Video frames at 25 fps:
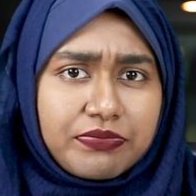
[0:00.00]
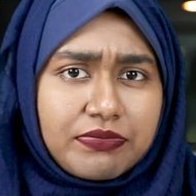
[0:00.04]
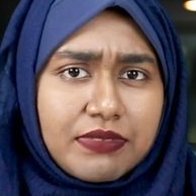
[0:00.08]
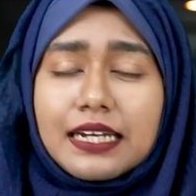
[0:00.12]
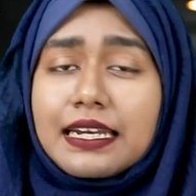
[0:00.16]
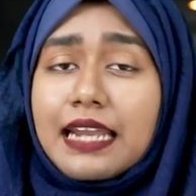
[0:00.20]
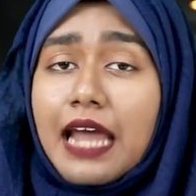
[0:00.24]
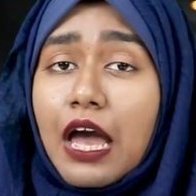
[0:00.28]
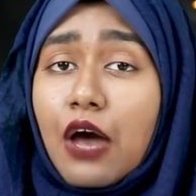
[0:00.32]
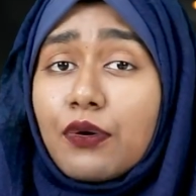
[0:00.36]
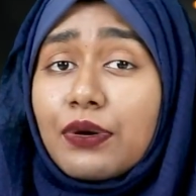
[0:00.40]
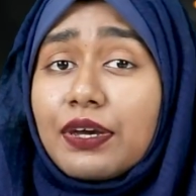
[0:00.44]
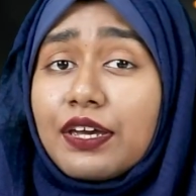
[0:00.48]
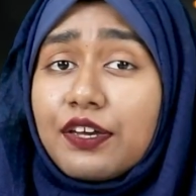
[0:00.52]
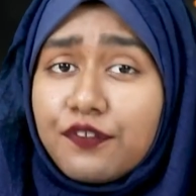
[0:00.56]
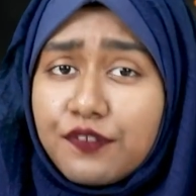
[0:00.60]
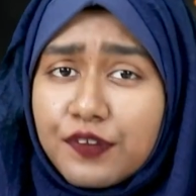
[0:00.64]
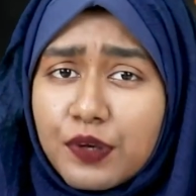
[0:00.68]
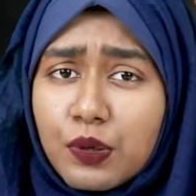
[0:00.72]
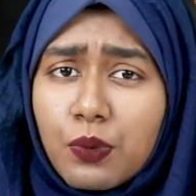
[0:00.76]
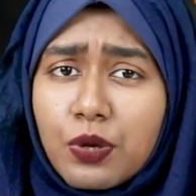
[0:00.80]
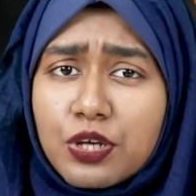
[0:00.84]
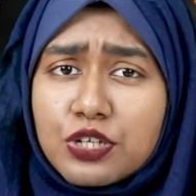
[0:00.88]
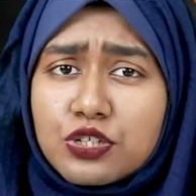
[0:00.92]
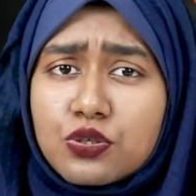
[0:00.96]
Now, if
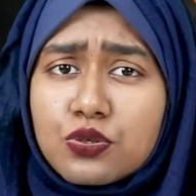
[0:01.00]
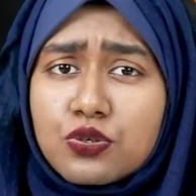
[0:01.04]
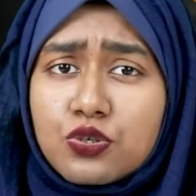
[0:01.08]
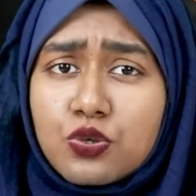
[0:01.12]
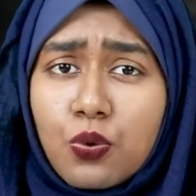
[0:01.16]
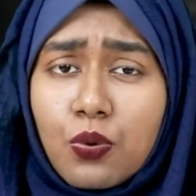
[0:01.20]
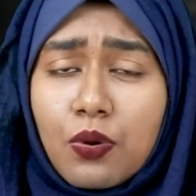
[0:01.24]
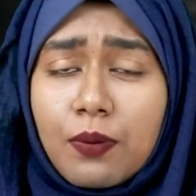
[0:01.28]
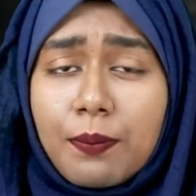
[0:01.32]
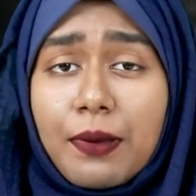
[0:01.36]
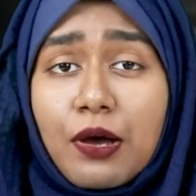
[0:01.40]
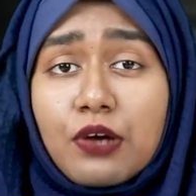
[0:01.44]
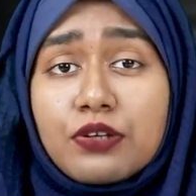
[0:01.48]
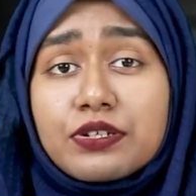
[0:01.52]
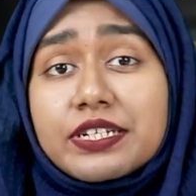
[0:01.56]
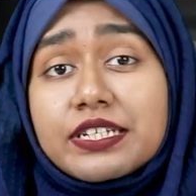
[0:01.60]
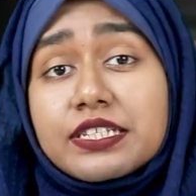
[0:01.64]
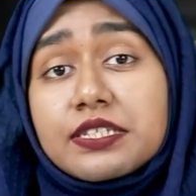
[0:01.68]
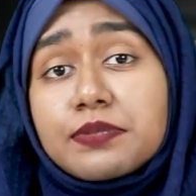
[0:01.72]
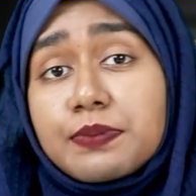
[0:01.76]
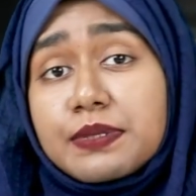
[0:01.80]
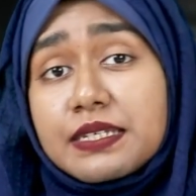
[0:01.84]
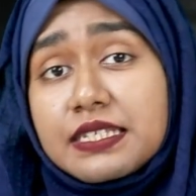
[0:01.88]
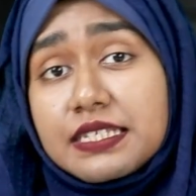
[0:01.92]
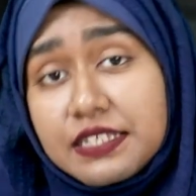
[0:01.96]
you want to know about a
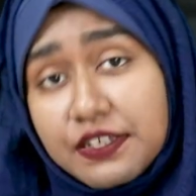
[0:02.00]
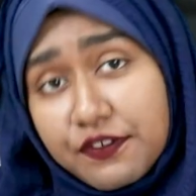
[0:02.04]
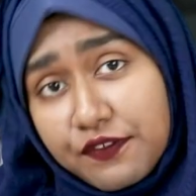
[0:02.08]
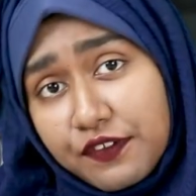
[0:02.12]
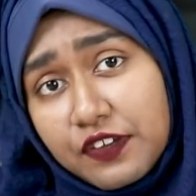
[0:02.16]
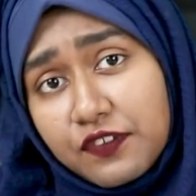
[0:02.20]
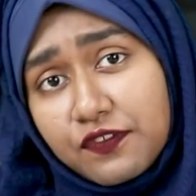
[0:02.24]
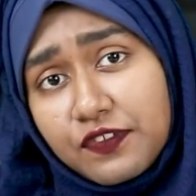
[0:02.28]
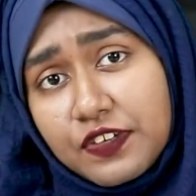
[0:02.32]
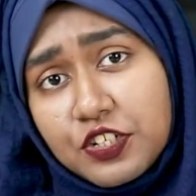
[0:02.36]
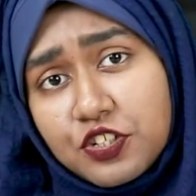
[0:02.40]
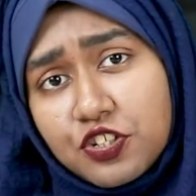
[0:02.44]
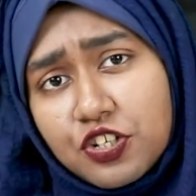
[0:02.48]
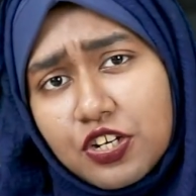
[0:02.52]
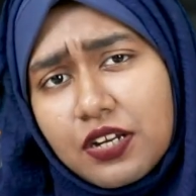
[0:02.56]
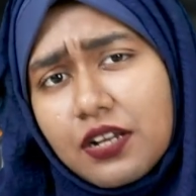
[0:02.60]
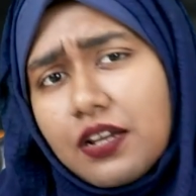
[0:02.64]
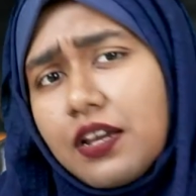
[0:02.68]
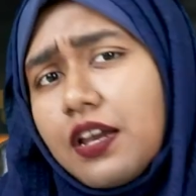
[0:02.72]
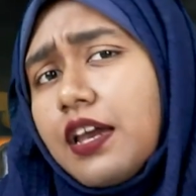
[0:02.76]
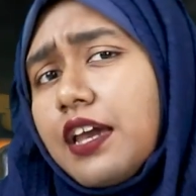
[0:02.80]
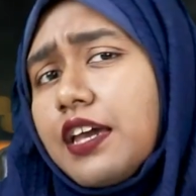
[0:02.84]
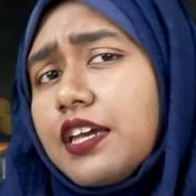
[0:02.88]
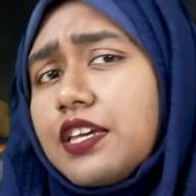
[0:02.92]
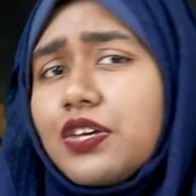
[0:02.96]
specific feature,
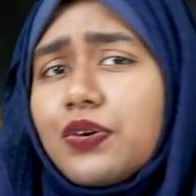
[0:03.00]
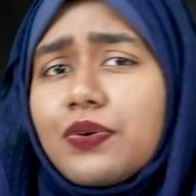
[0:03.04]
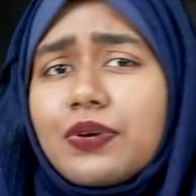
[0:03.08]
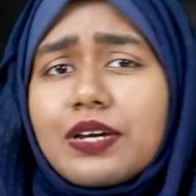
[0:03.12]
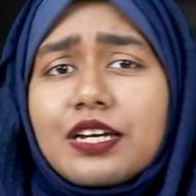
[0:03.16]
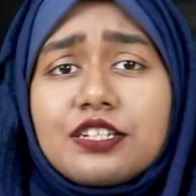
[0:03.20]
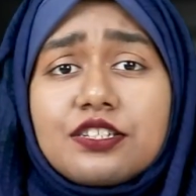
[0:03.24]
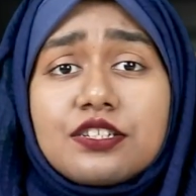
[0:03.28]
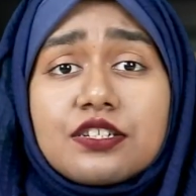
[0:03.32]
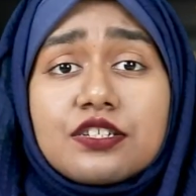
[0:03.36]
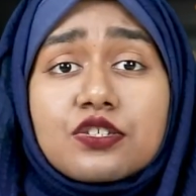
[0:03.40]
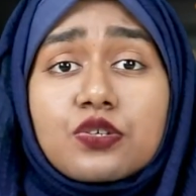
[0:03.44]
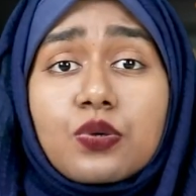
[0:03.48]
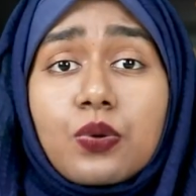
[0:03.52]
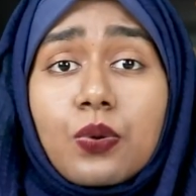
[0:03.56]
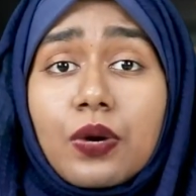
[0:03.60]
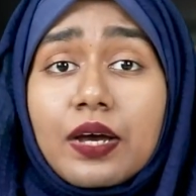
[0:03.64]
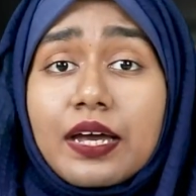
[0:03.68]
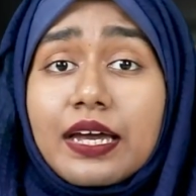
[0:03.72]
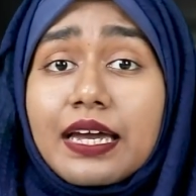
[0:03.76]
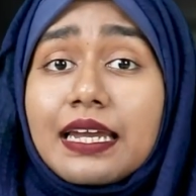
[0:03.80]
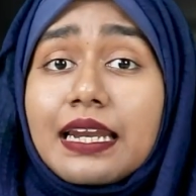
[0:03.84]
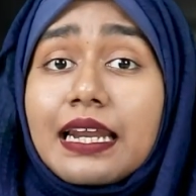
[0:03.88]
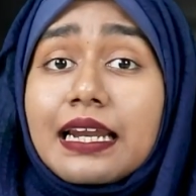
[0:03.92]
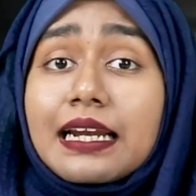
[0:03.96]
you can just go
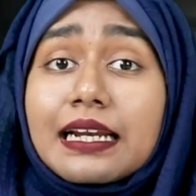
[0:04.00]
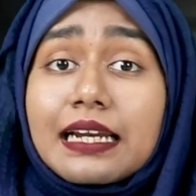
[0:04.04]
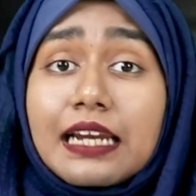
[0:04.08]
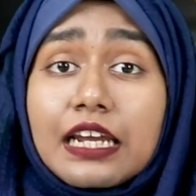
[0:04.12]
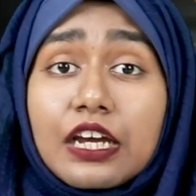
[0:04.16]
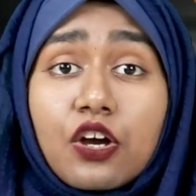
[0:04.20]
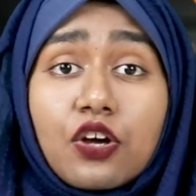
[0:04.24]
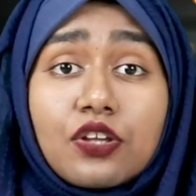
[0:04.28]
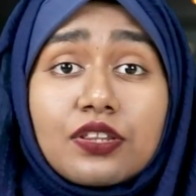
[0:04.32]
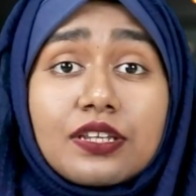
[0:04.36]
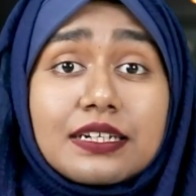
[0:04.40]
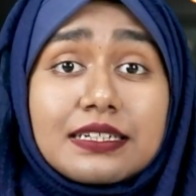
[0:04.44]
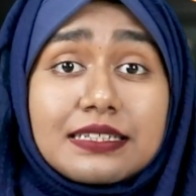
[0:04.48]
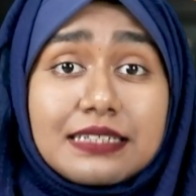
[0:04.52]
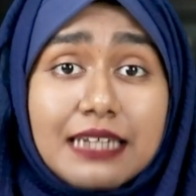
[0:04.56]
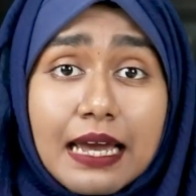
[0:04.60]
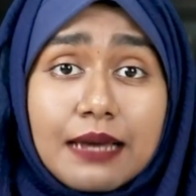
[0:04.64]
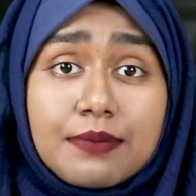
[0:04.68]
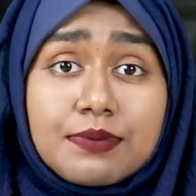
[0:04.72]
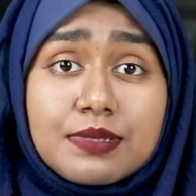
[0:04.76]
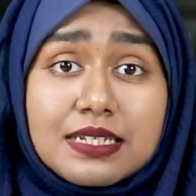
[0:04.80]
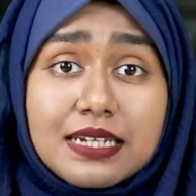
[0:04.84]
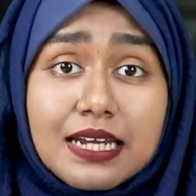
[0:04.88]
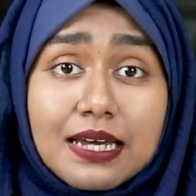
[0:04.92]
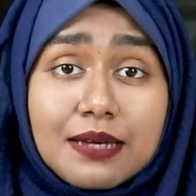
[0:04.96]
ahead and click on the
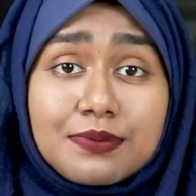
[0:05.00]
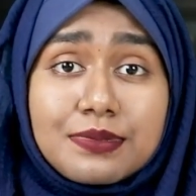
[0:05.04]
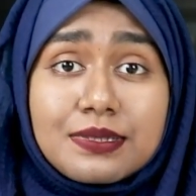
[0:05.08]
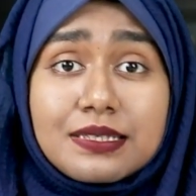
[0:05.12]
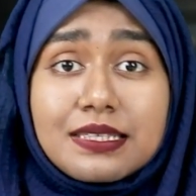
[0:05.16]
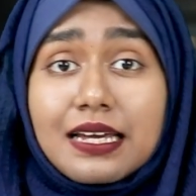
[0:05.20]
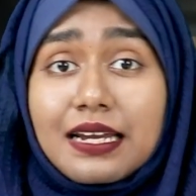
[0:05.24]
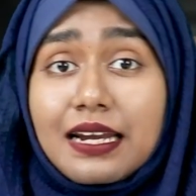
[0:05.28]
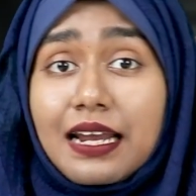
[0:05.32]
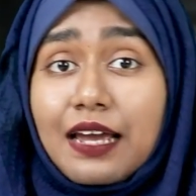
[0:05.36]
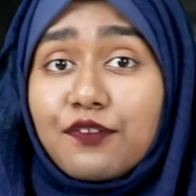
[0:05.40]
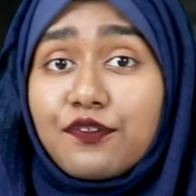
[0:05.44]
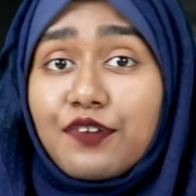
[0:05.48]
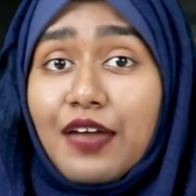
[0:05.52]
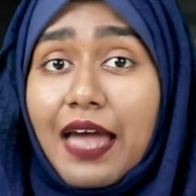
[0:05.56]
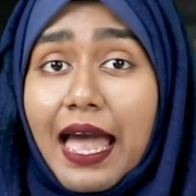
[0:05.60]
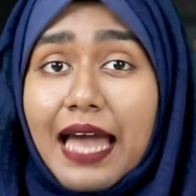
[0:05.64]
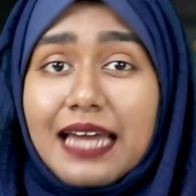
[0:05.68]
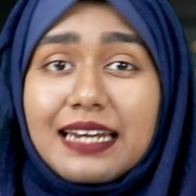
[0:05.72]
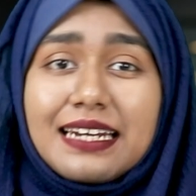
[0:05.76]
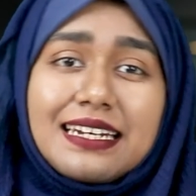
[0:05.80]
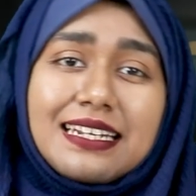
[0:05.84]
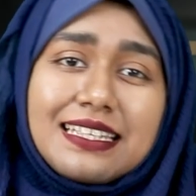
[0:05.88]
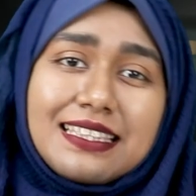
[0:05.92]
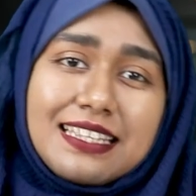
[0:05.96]
timestamps that I've
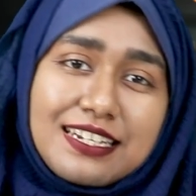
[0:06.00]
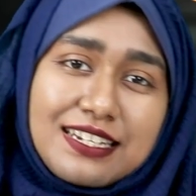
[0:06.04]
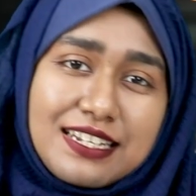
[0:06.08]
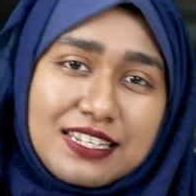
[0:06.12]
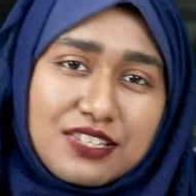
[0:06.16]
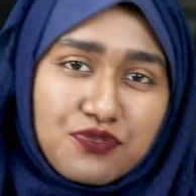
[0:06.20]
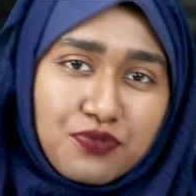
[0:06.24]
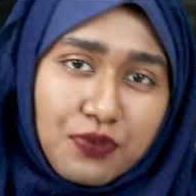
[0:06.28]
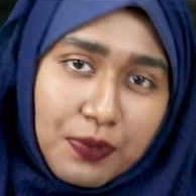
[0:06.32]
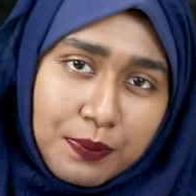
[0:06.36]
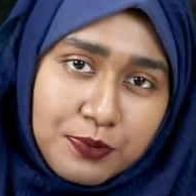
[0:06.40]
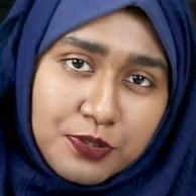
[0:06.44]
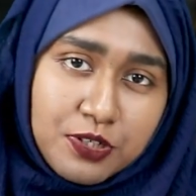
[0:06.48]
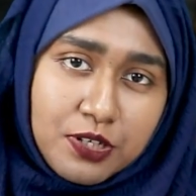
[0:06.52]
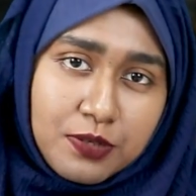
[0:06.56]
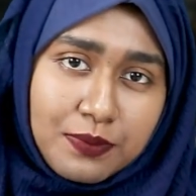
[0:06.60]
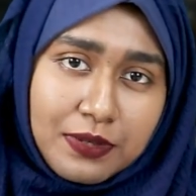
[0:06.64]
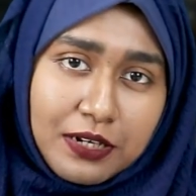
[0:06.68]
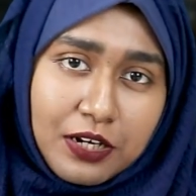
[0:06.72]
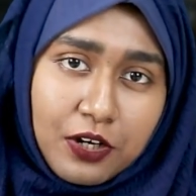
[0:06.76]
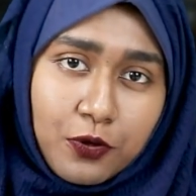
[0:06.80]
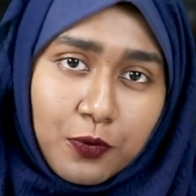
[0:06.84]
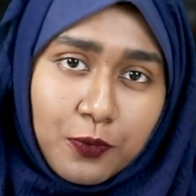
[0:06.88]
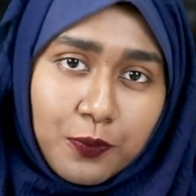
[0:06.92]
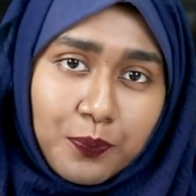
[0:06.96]
added in the description
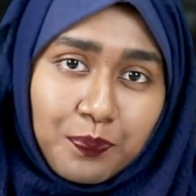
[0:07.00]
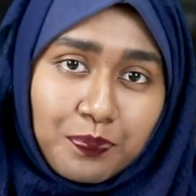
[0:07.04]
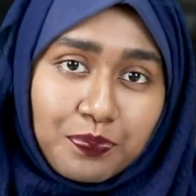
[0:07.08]
below.